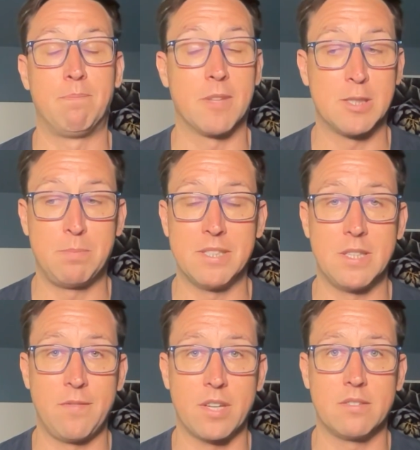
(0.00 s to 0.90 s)

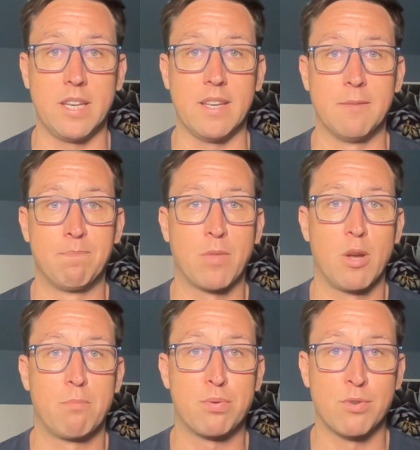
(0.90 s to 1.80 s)
Specifically,
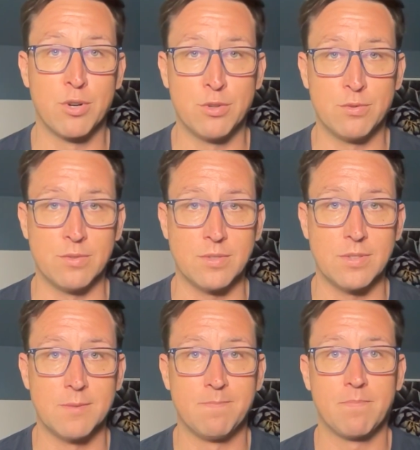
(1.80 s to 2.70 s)
prunes